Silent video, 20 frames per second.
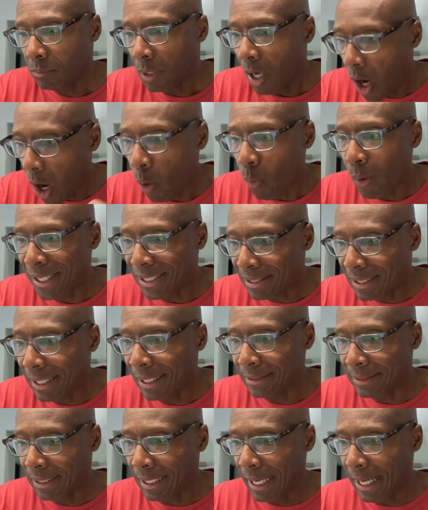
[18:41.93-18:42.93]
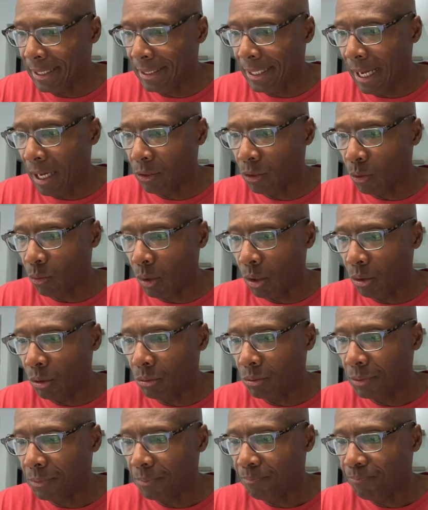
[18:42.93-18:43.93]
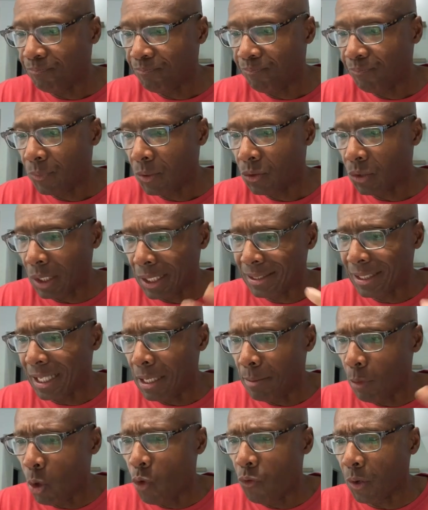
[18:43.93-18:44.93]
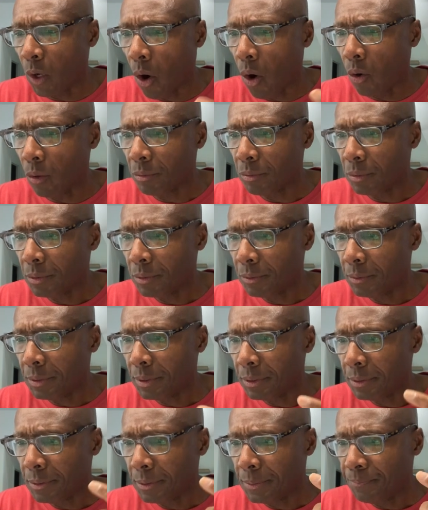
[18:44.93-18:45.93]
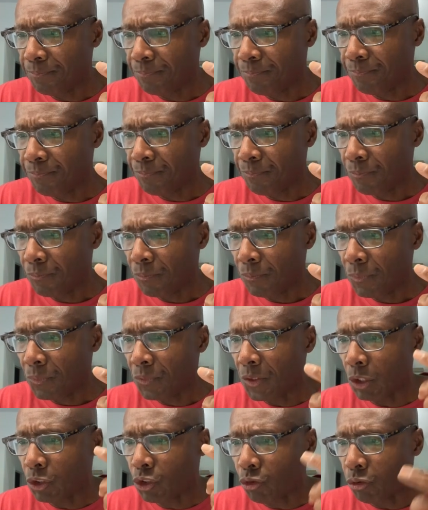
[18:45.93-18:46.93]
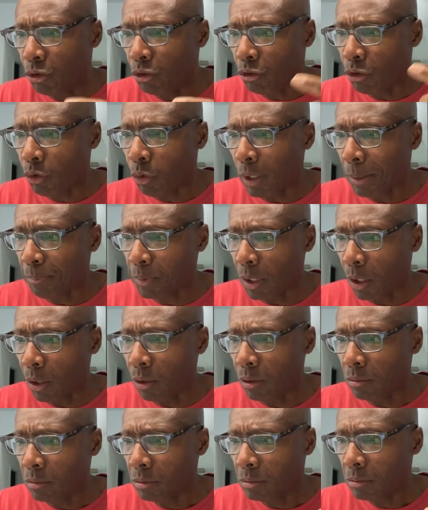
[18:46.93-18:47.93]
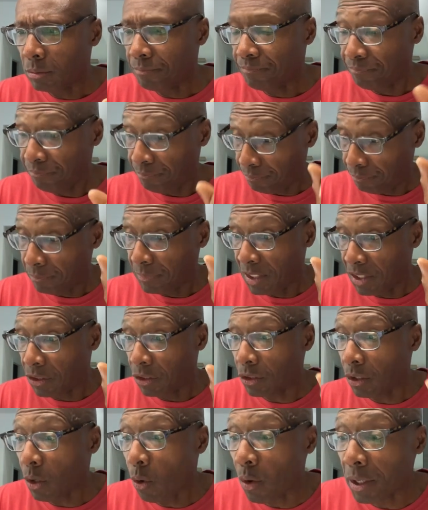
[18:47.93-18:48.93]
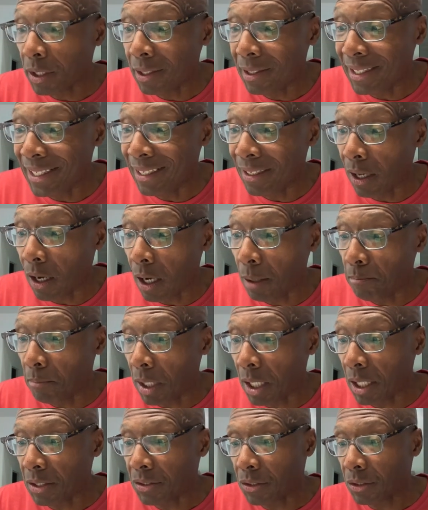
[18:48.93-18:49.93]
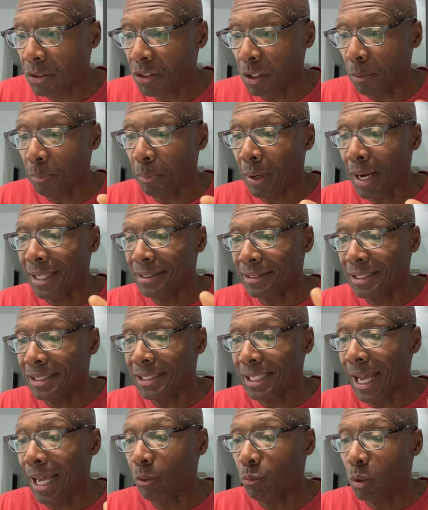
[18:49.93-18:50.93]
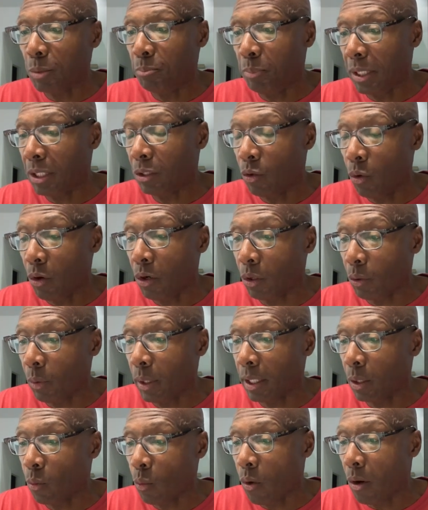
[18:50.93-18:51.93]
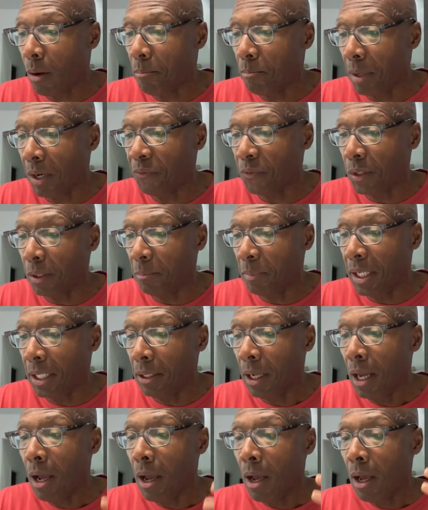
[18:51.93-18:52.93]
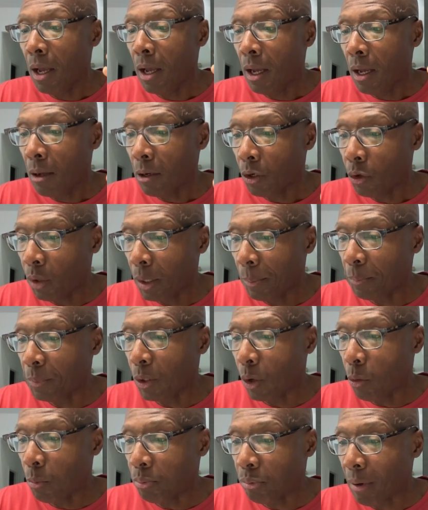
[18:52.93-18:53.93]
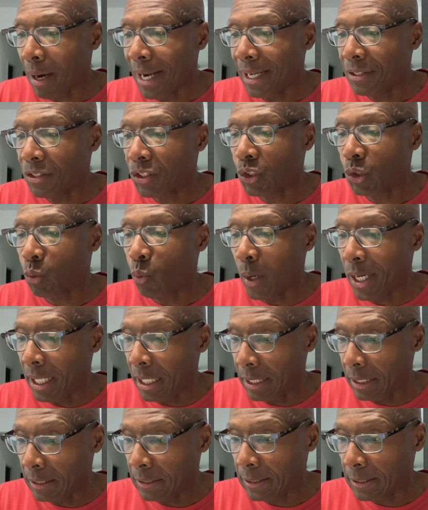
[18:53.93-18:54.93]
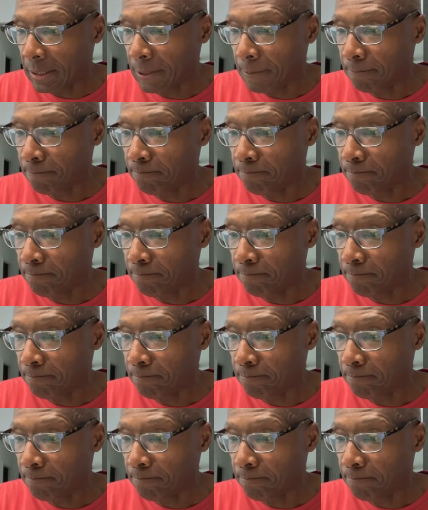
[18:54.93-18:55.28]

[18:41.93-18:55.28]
Always kick the can down the road. So let's keep moving on. The true crypto, this is according to Elon Musk, surprisingly sided with Bitcoin critic Warren Buffett amid crypto price swings.